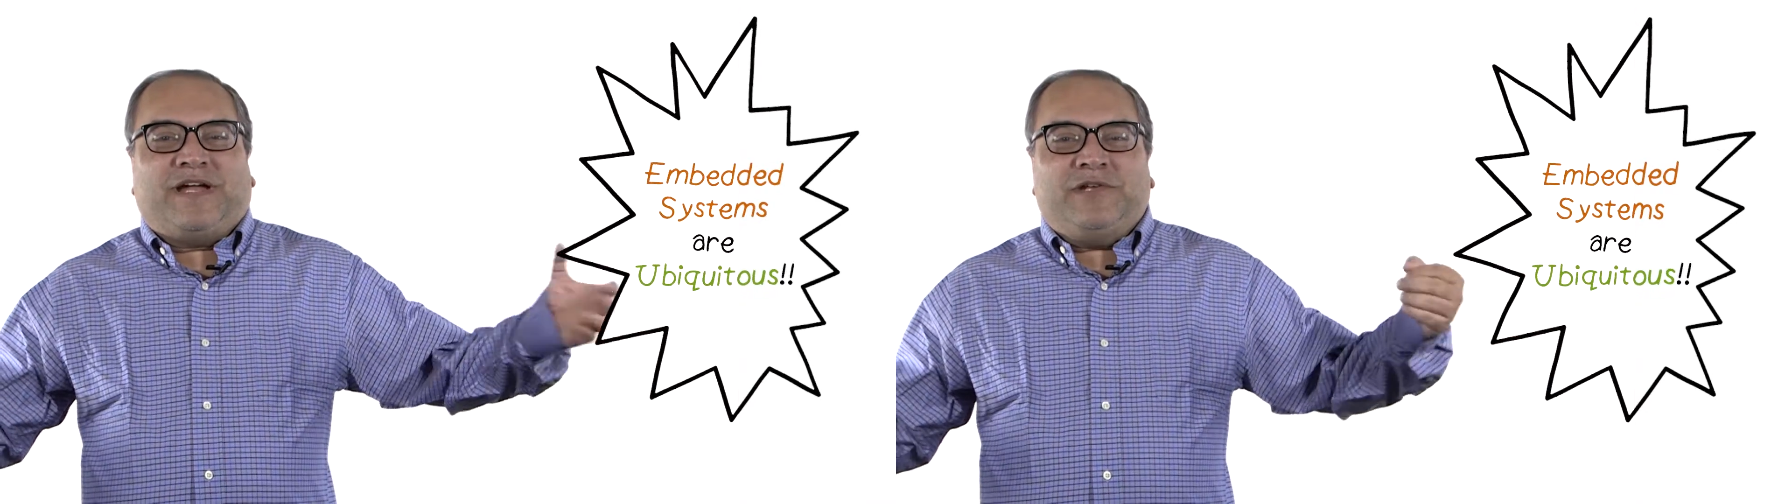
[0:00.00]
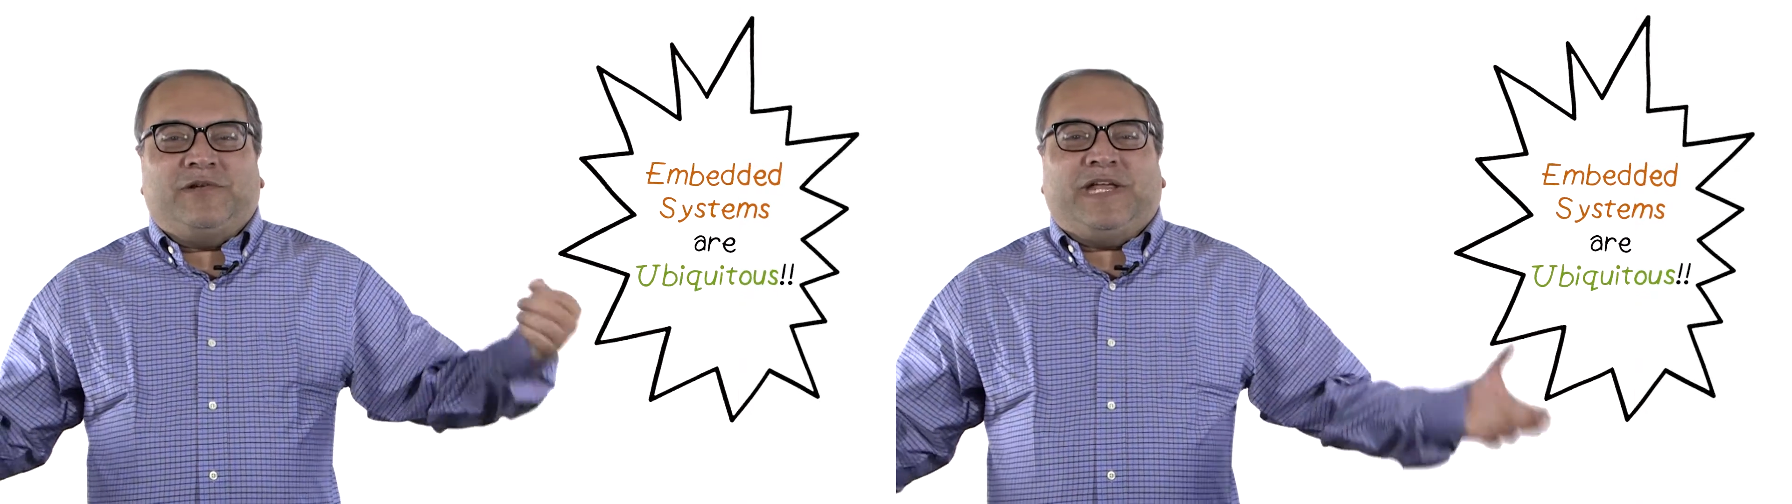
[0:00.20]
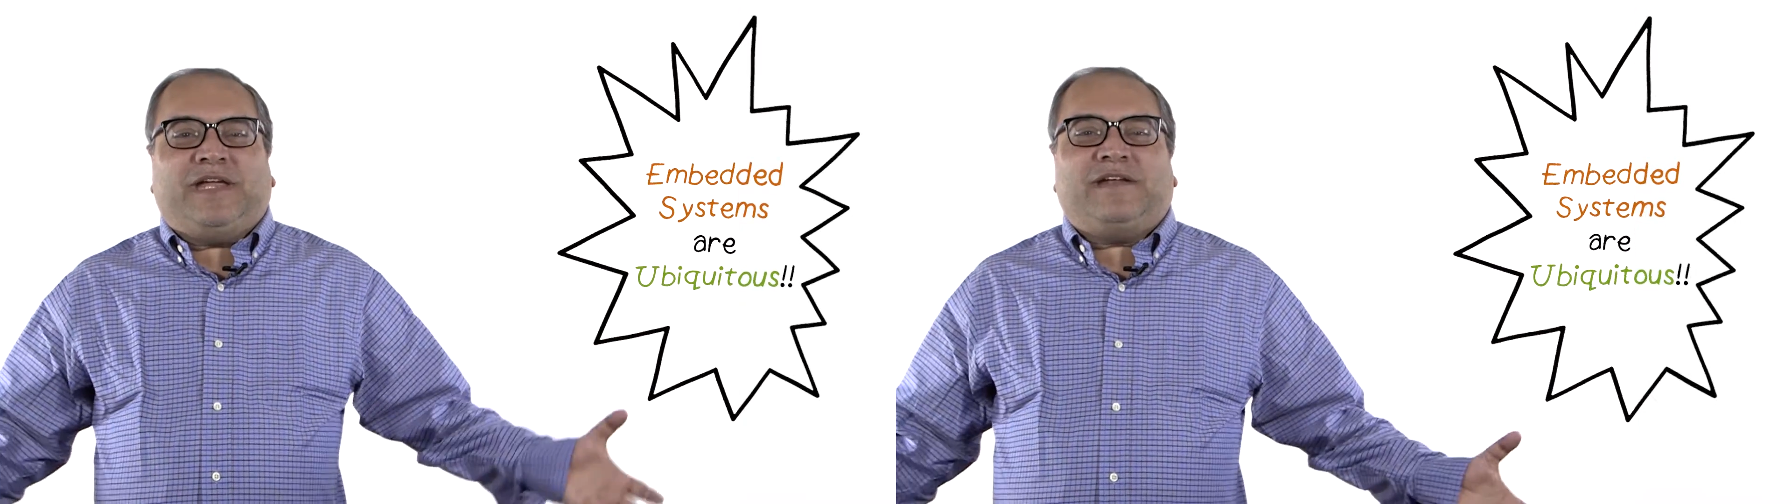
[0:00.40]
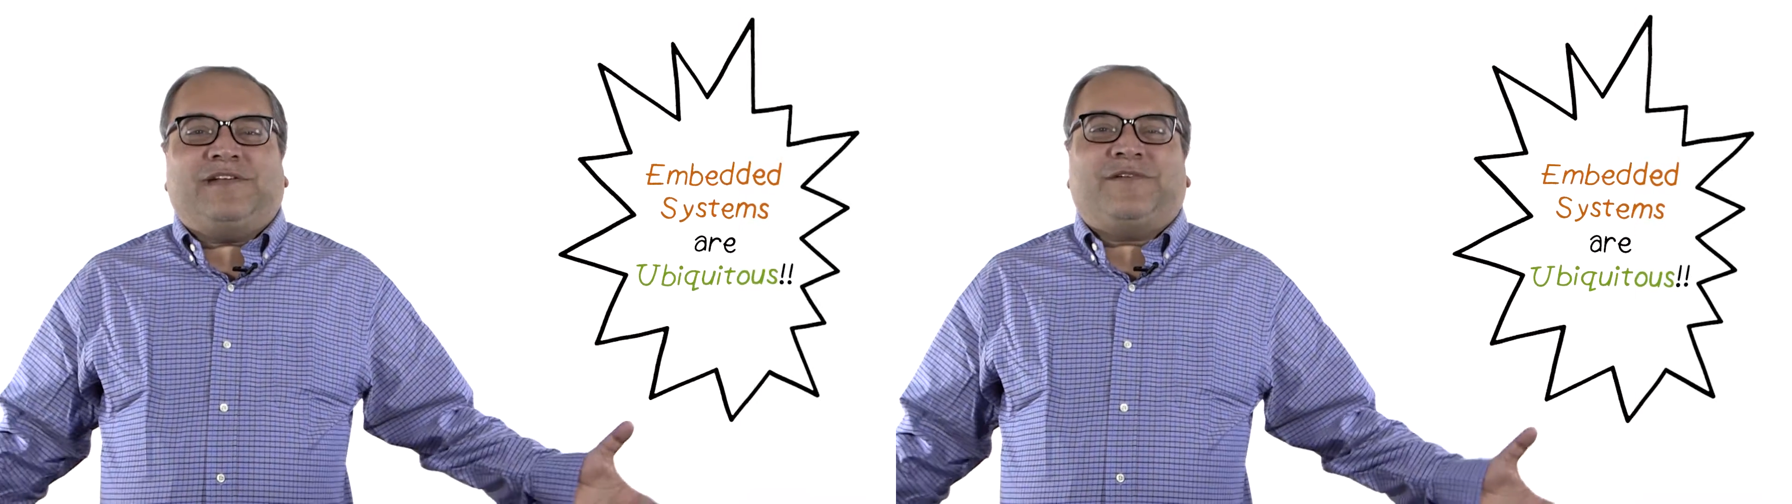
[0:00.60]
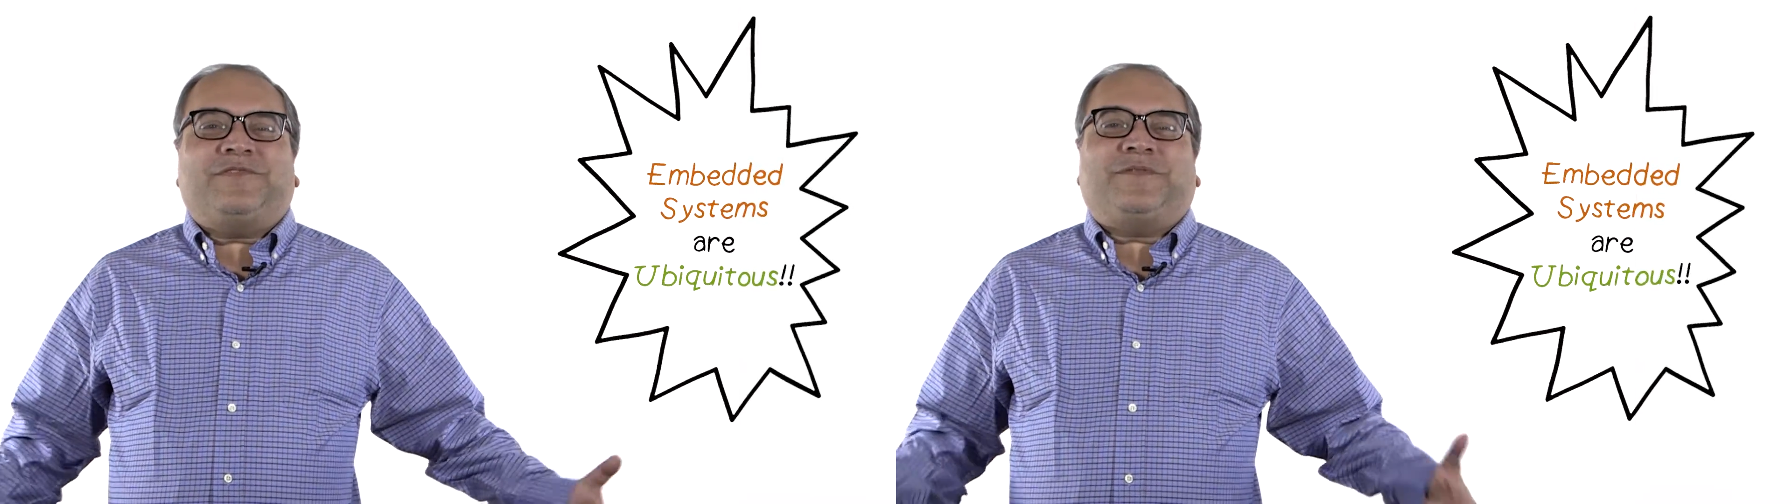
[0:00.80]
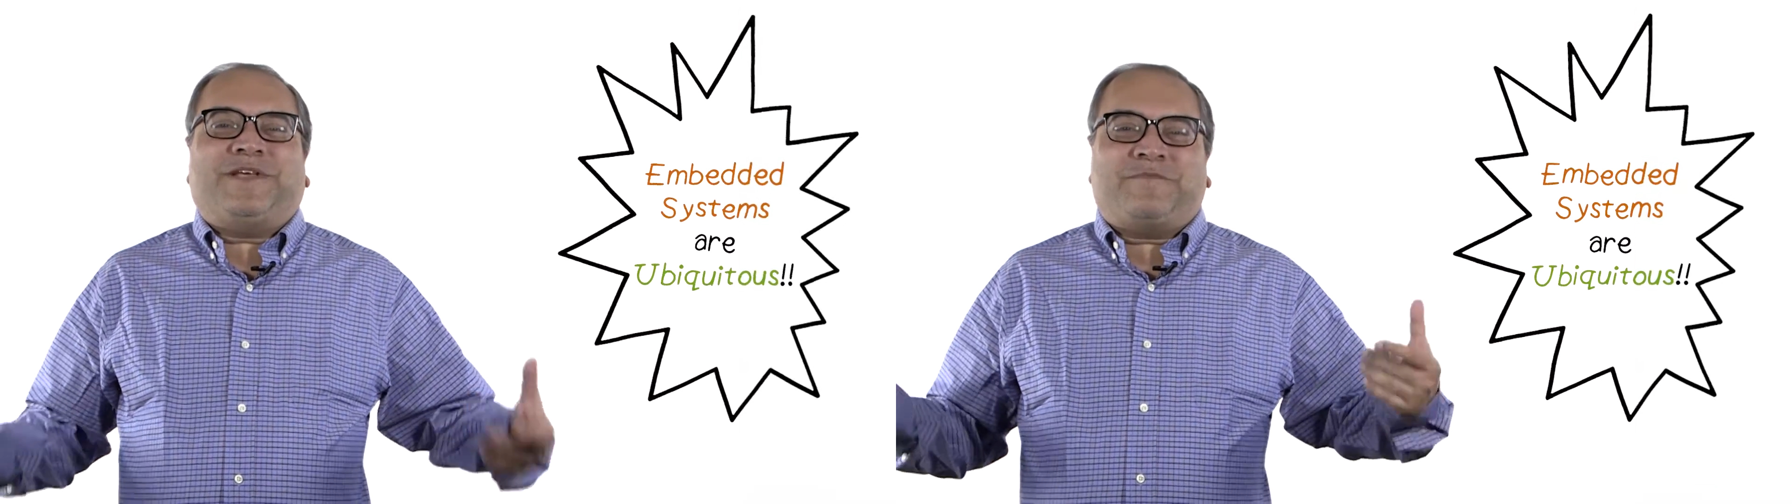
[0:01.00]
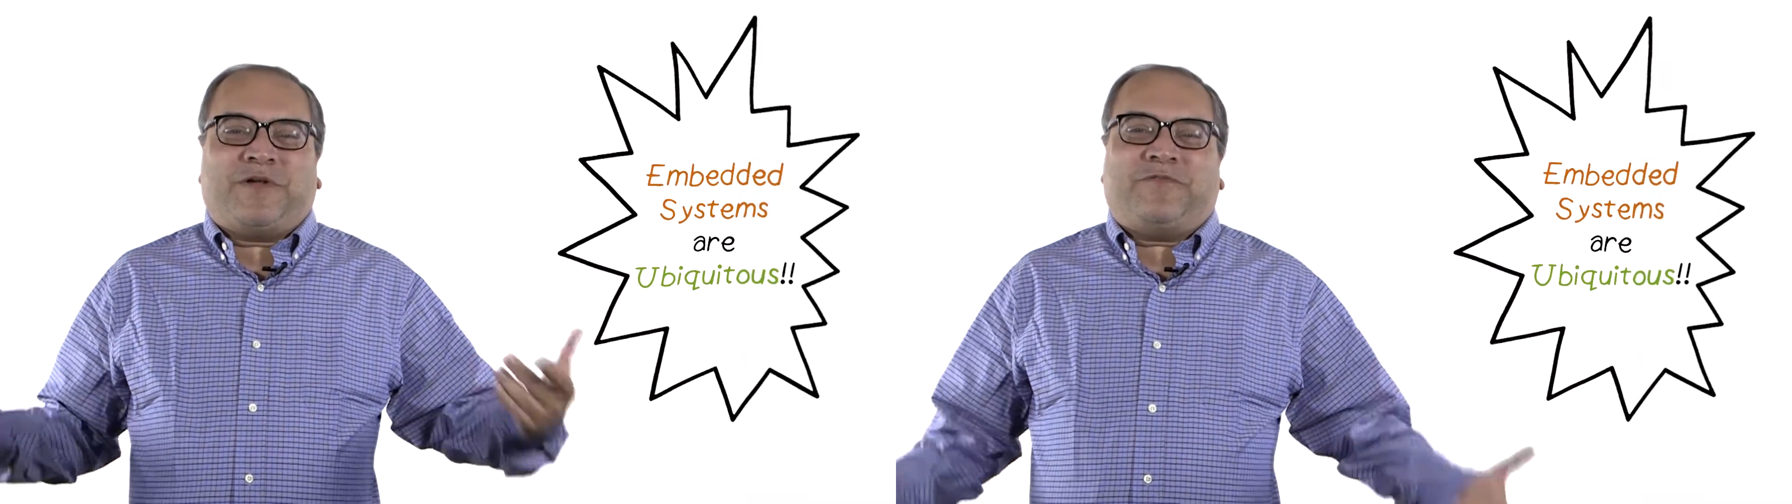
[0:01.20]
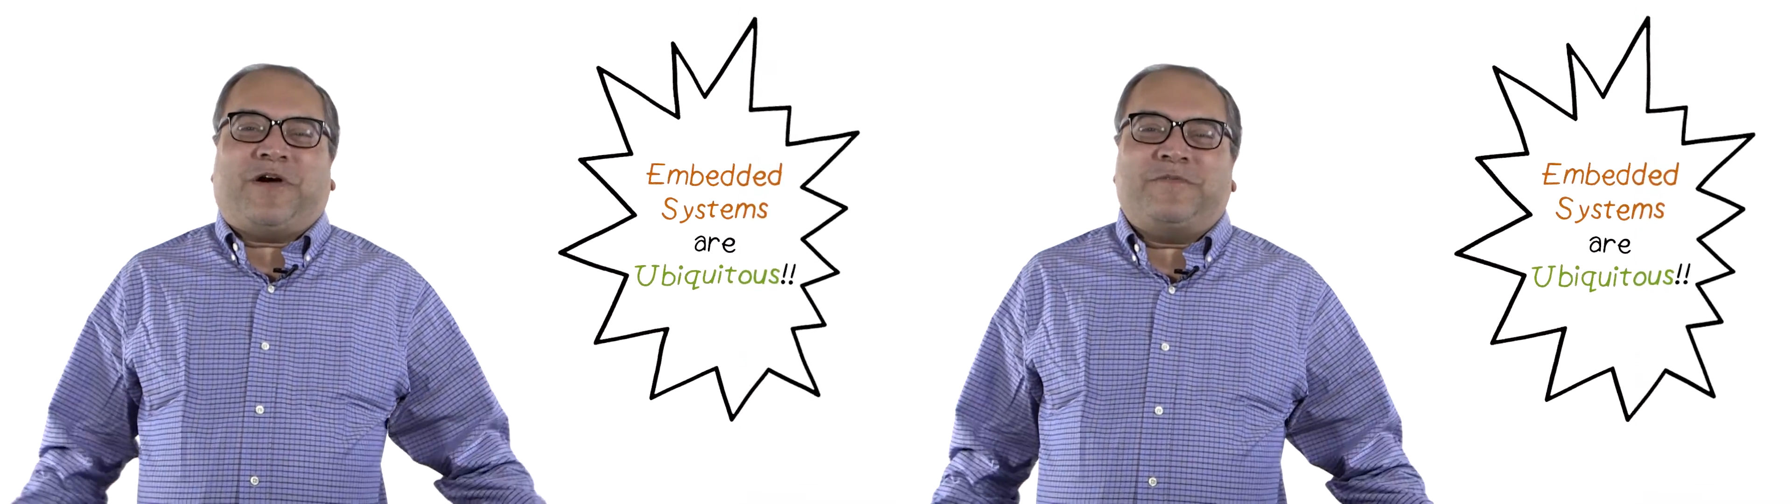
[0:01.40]
and unique in terms of their
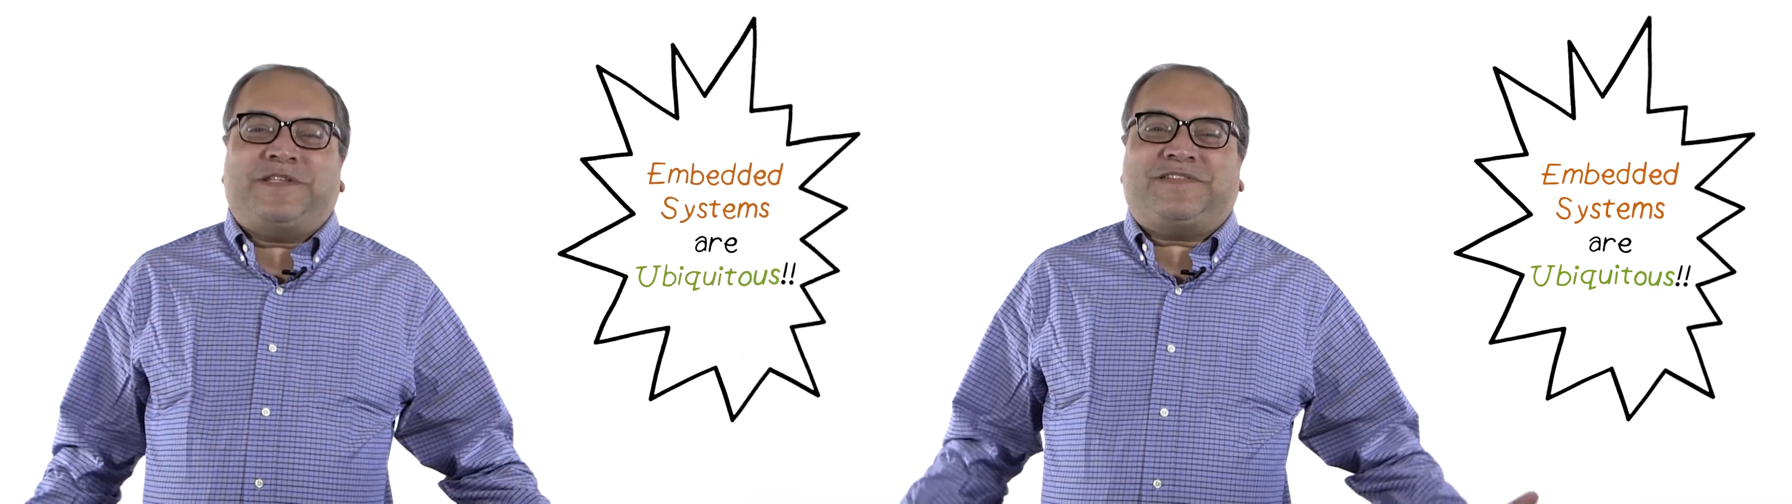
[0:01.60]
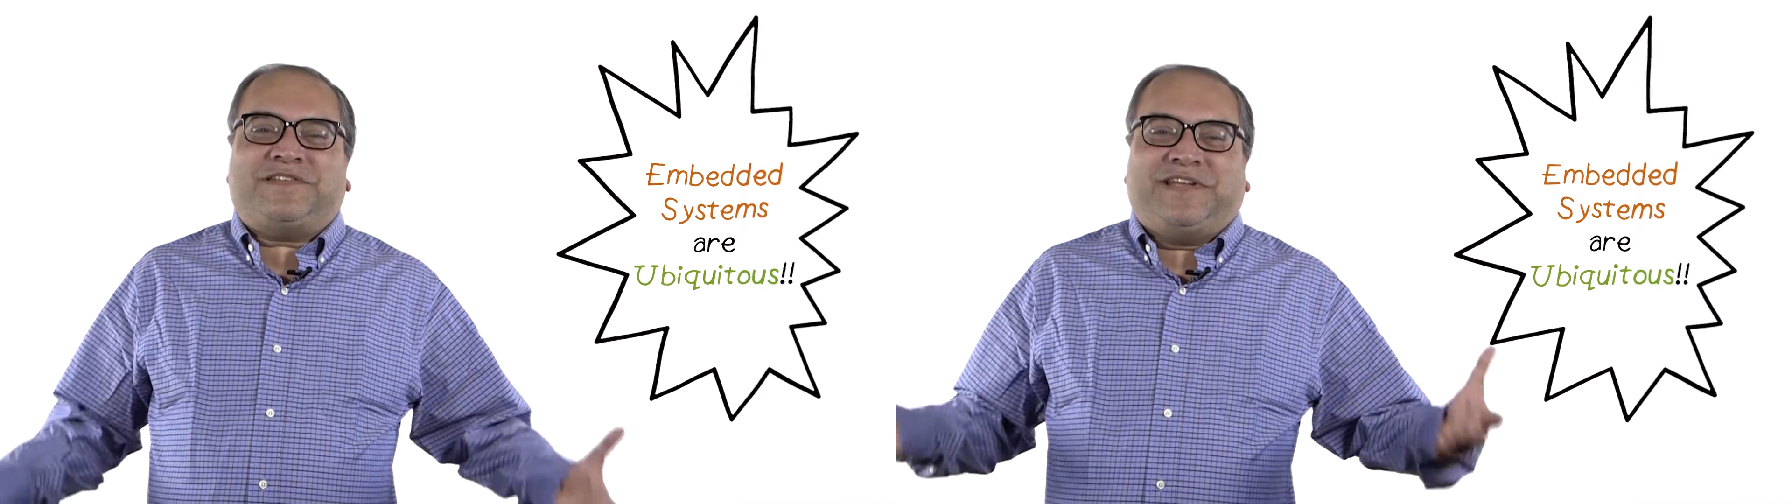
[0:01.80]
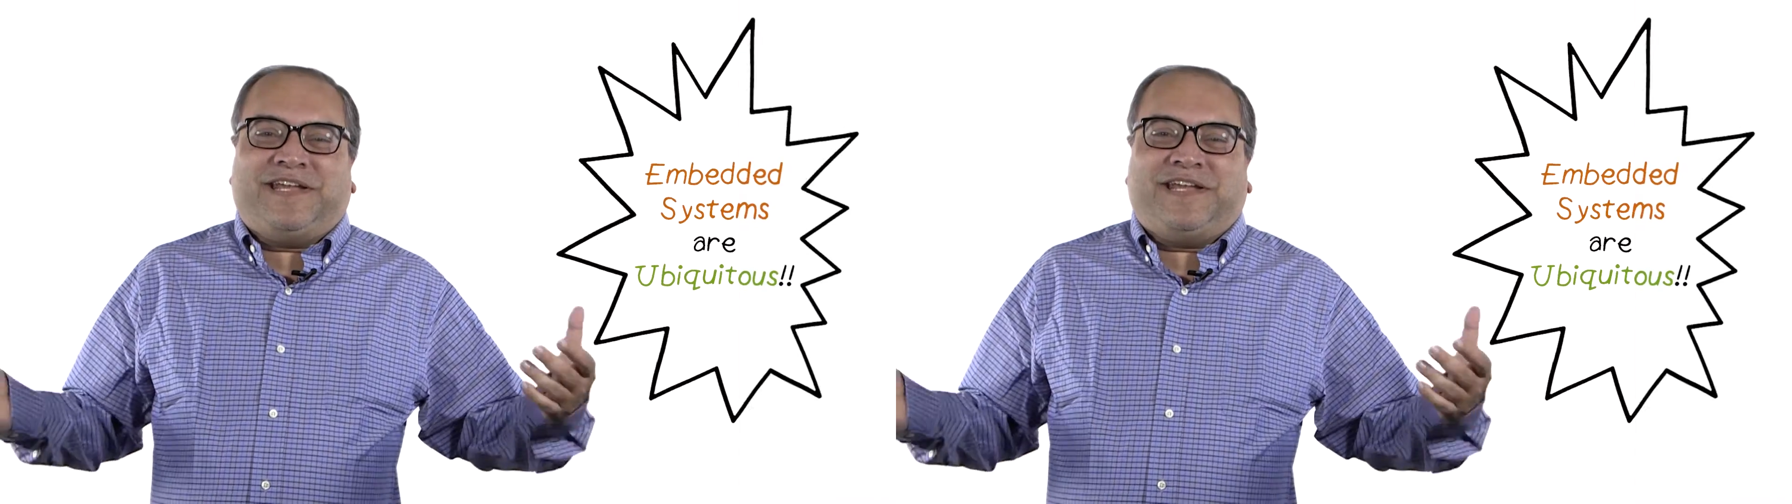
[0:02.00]
performance,